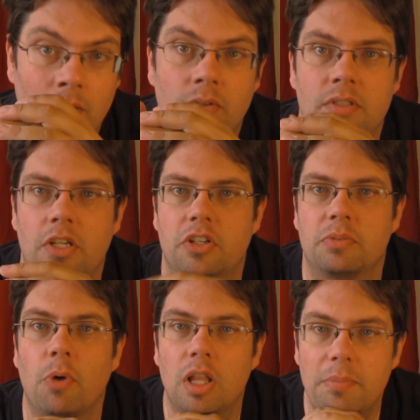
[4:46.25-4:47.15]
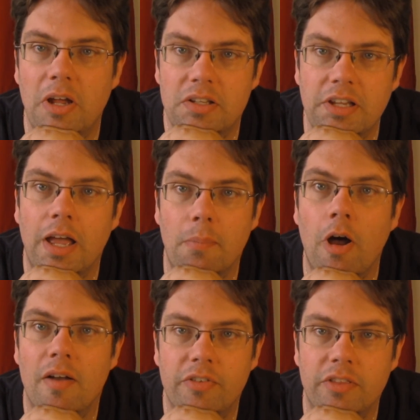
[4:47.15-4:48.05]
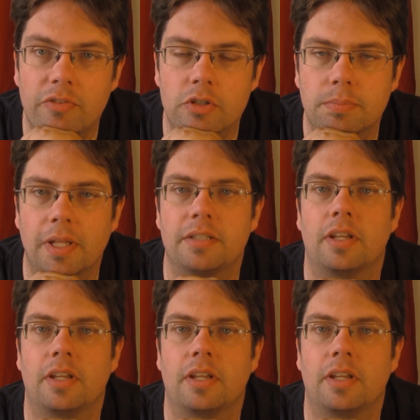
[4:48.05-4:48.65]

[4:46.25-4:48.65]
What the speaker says: such a small amount of time off in the first place,